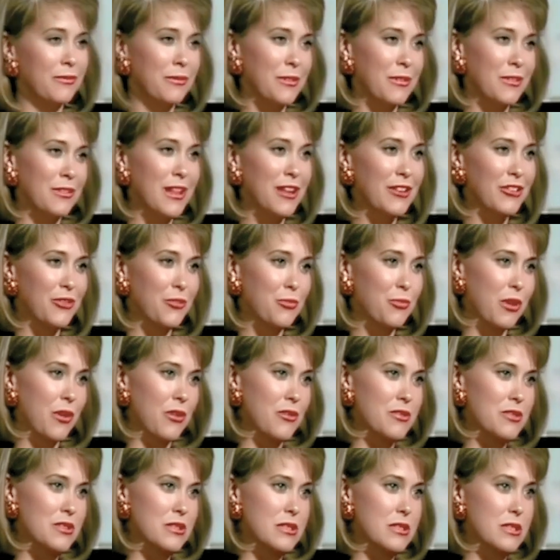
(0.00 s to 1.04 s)
In your
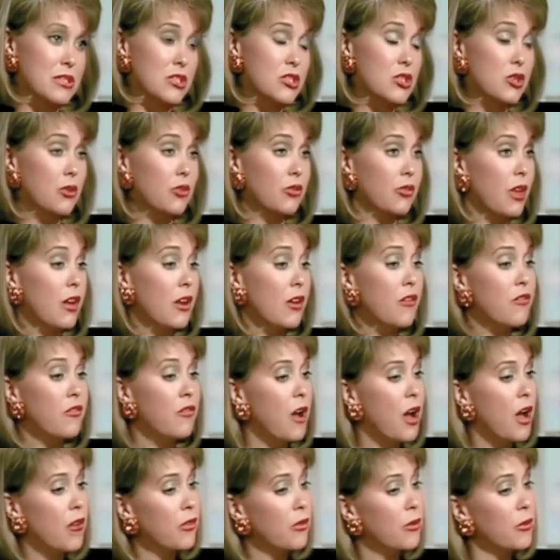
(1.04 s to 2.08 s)
household, as you grew up
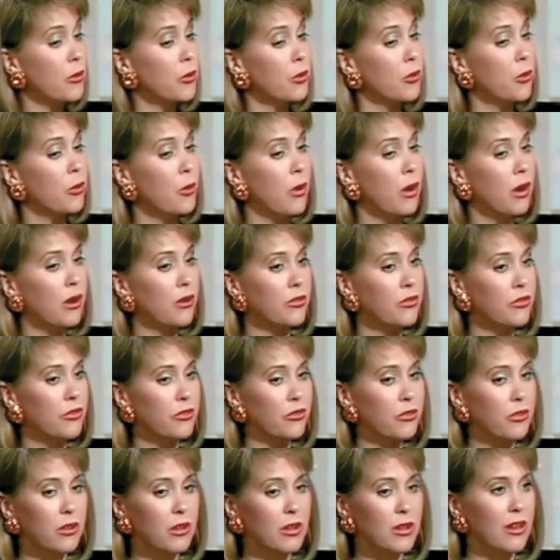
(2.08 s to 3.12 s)
and with lots of
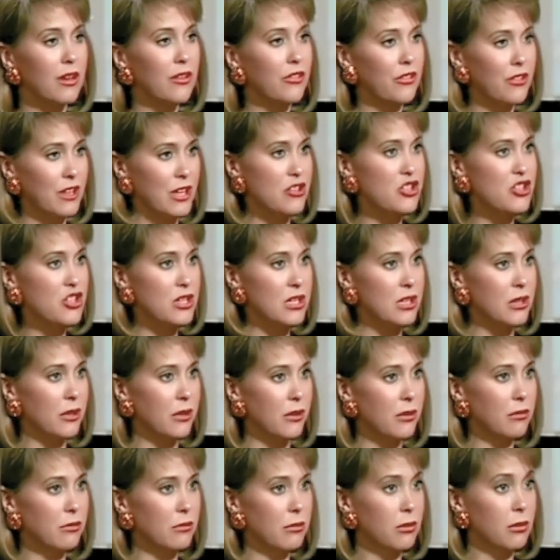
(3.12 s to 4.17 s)
brothers and sisters, and a
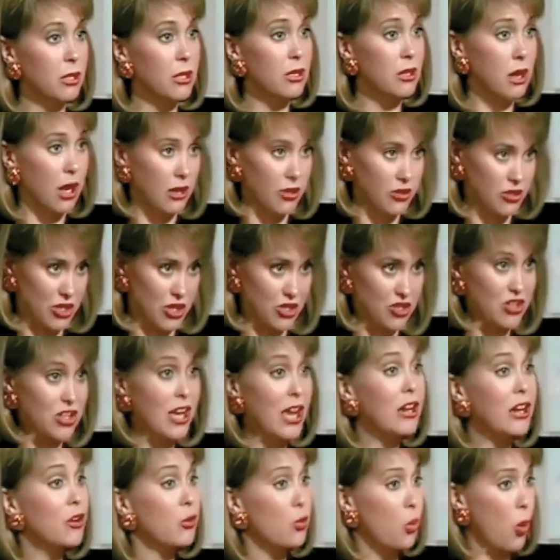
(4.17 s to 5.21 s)
father who
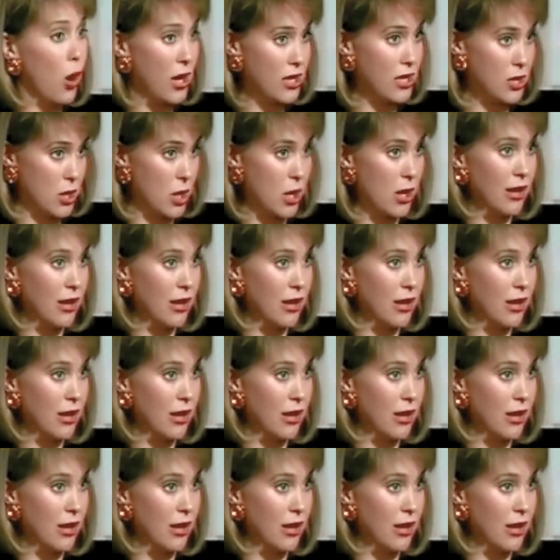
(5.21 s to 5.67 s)
was an